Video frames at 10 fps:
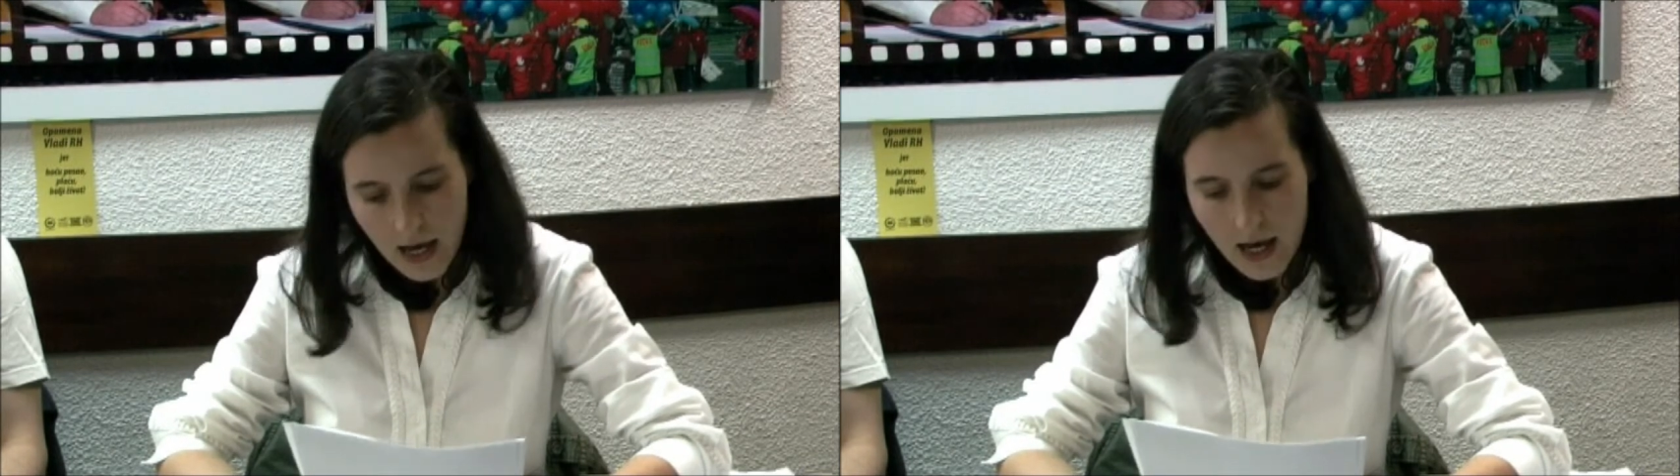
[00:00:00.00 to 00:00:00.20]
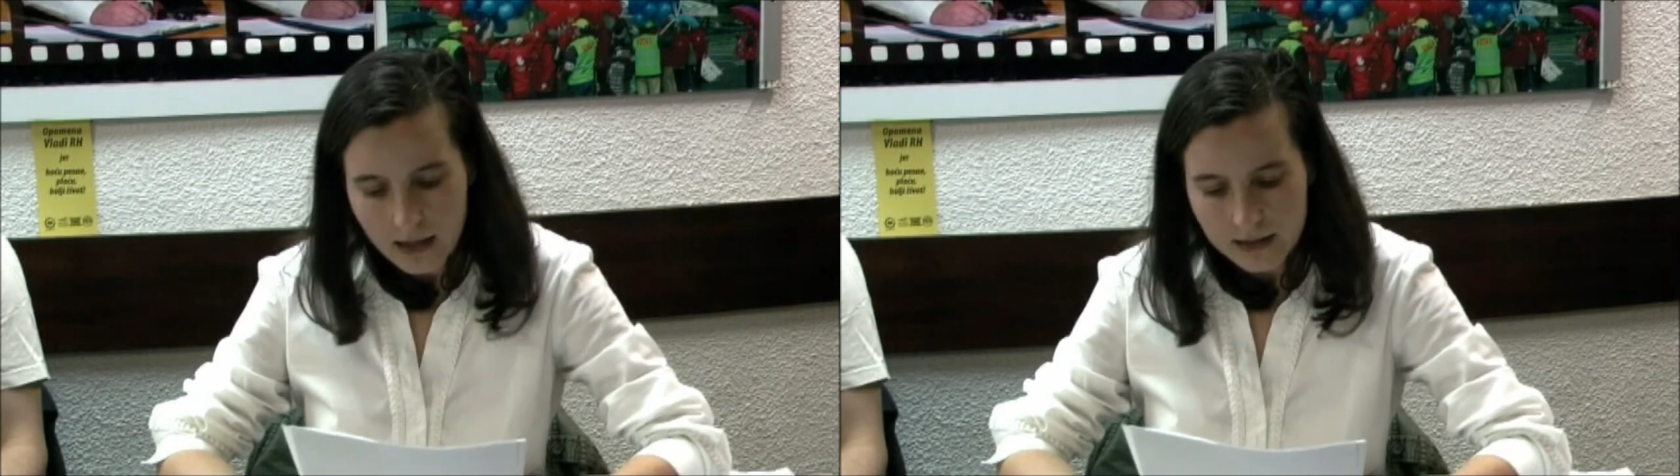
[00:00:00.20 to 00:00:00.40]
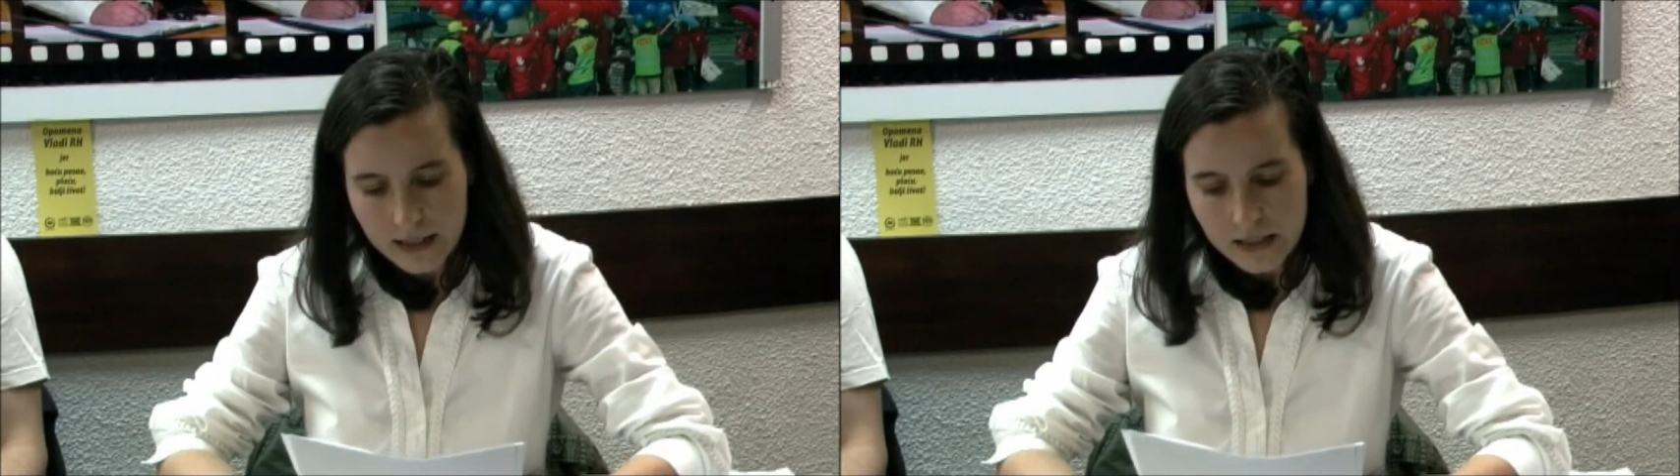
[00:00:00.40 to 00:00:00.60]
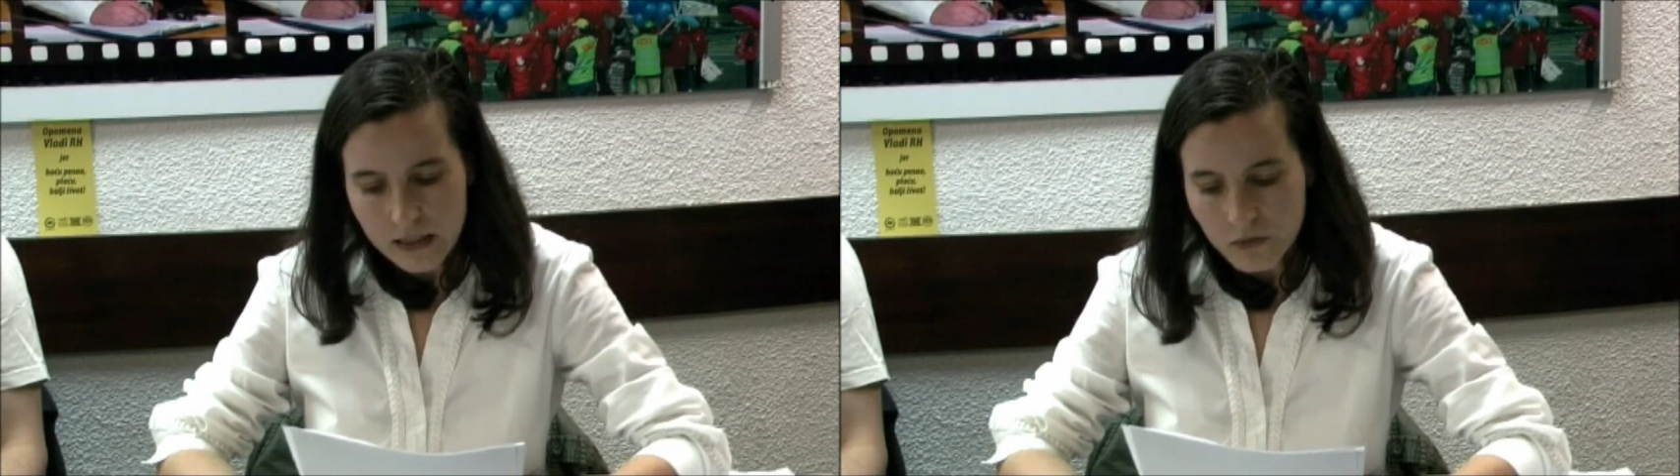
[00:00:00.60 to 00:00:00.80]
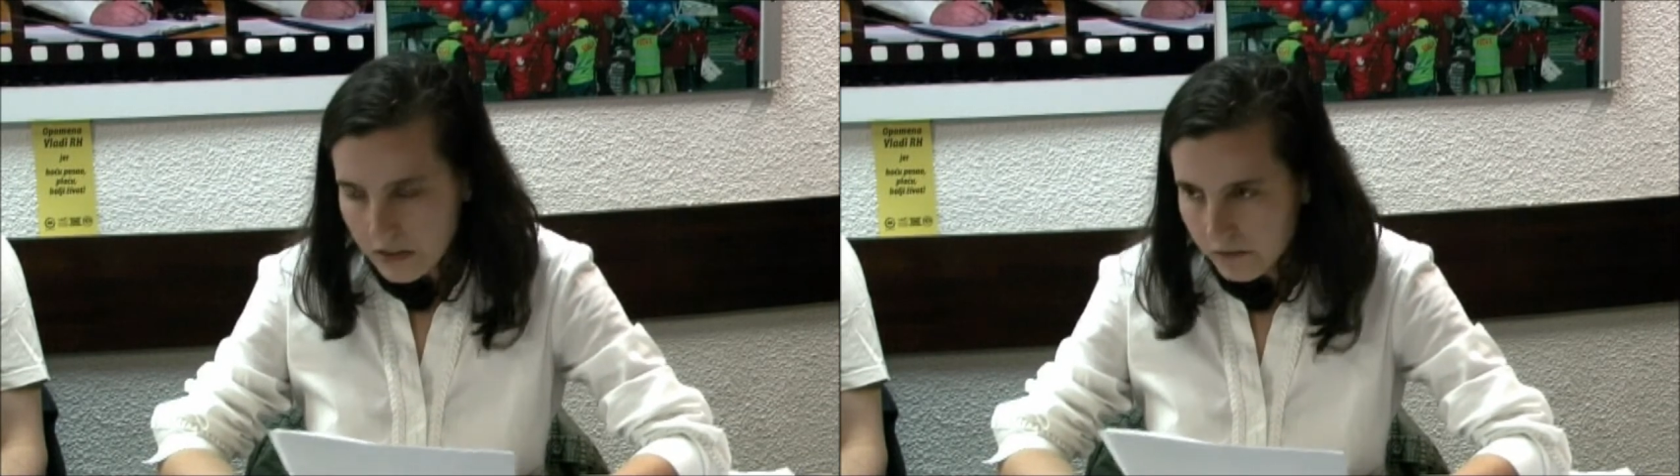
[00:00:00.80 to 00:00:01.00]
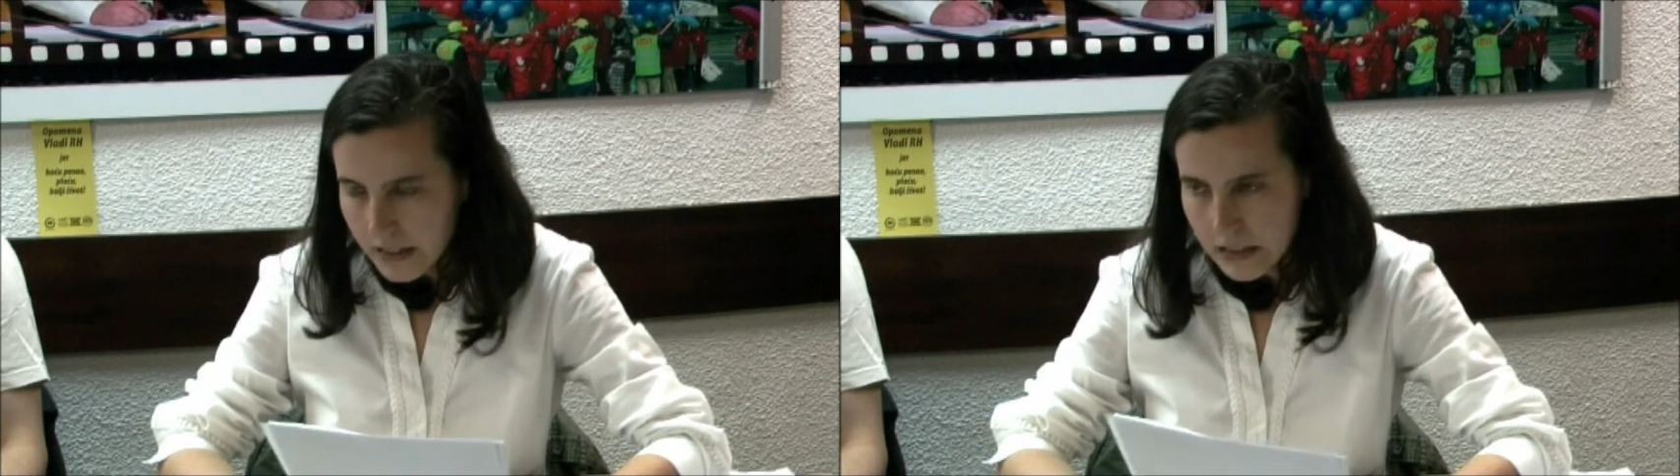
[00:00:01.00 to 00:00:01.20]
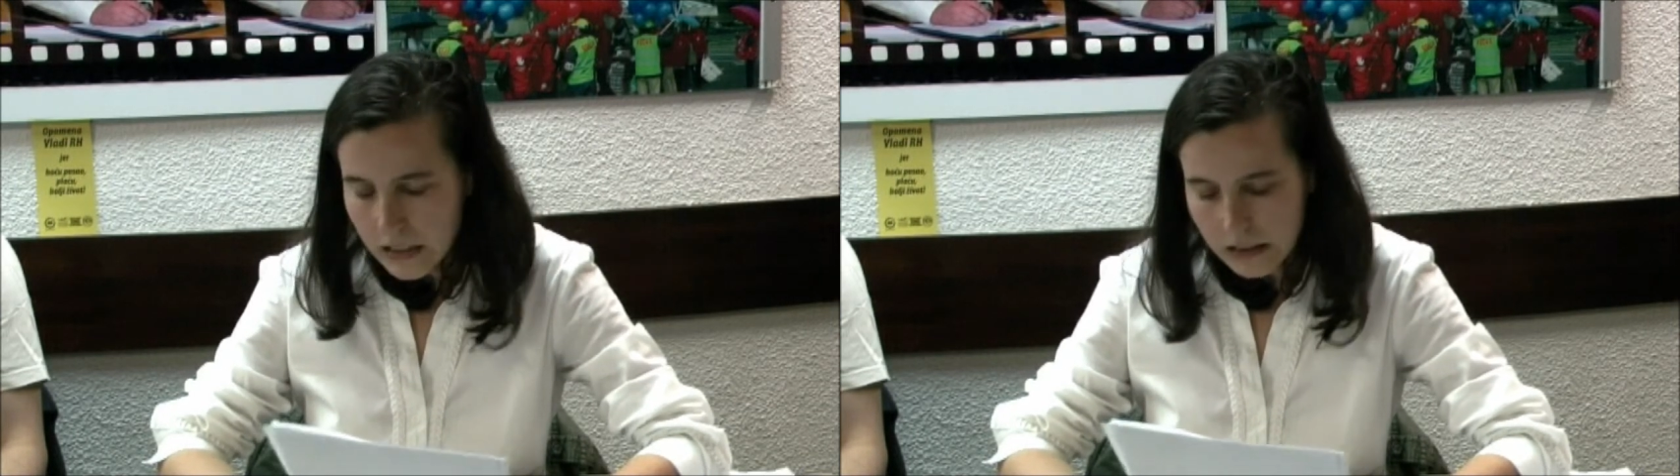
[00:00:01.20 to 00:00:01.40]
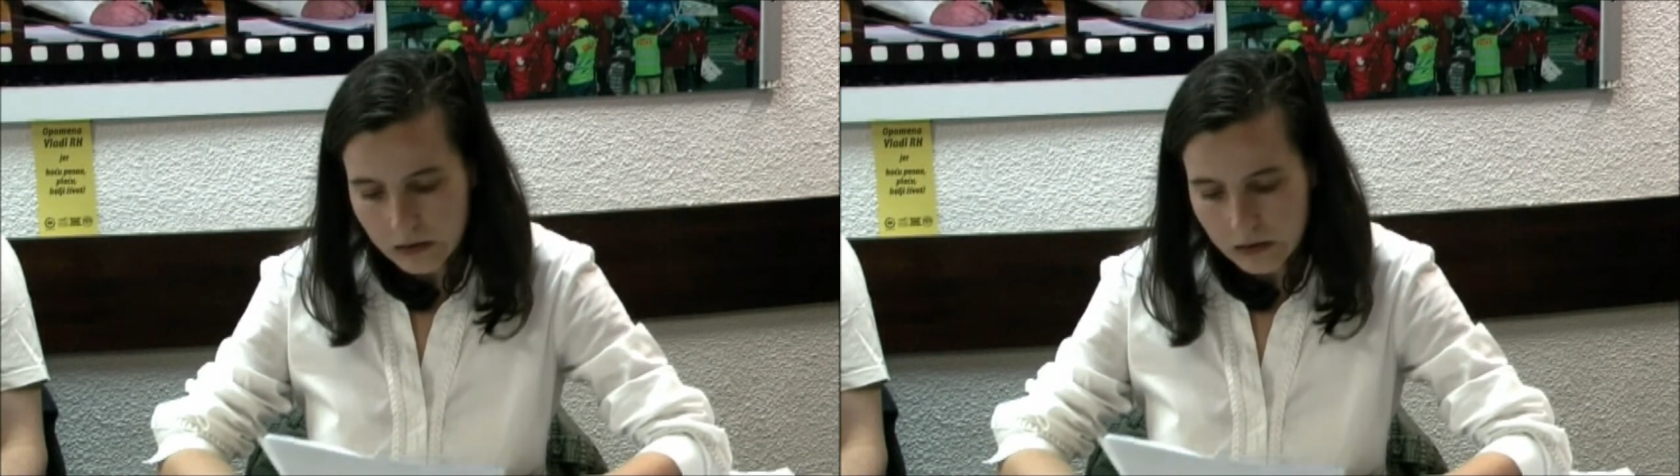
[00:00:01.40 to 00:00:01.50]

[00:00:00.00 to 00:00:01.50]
that reinvented